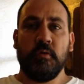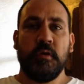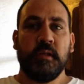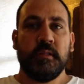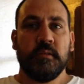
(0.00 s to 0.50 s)

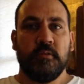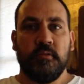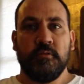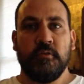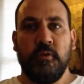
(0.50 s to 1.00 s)

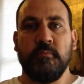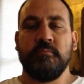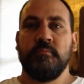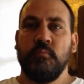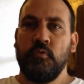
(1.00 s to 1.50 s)
collected.com,
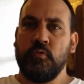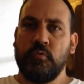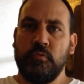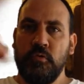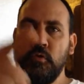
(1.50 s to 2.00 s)

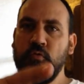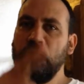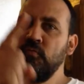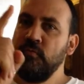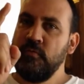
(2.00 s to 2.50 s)
your
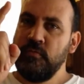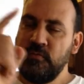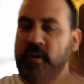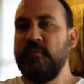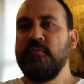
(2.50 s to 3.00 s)
new
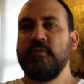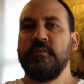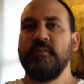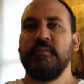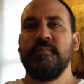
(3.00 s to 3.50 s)

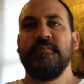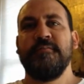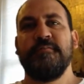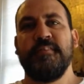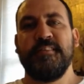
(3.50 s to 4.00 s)
favorite
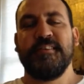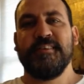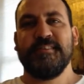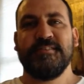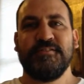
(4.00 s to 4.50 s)

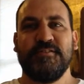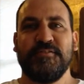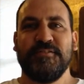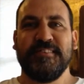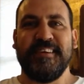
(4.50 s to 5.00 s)
vintage
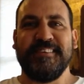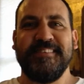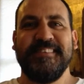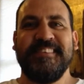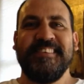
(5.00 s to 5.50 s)
store online.
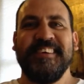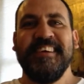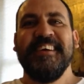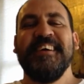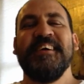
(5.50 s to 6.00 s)

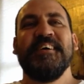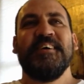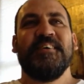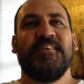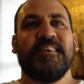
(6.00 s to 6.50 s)

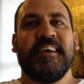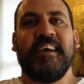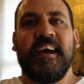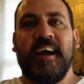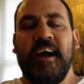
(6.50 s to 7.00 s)
Okay,
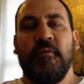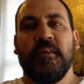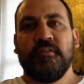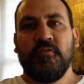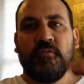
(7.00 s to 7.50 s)
I
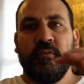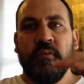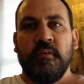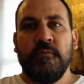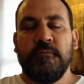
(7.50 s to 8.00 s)
want to talk
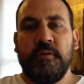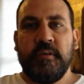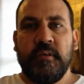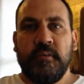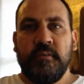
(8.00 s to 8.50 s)

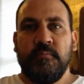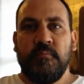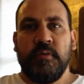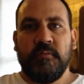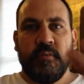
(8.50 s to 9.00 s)
very
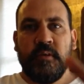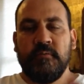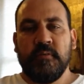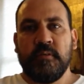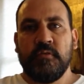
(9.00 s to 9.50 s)
briefly,
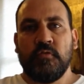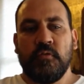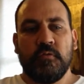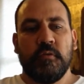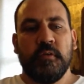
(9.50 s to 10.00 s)
very
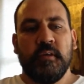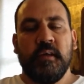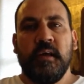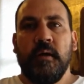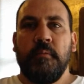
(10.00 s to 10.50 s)
short,
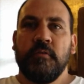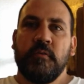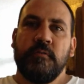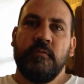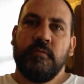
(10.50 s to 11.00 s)
about
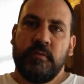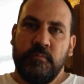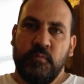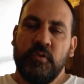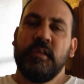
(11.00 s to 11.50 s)
something very
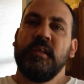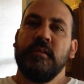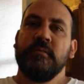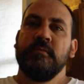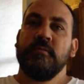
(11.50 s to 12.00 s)
important
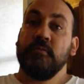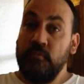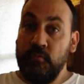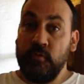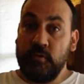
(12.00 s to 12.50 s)
and
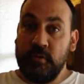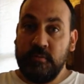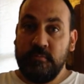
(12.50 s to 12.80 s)
confusing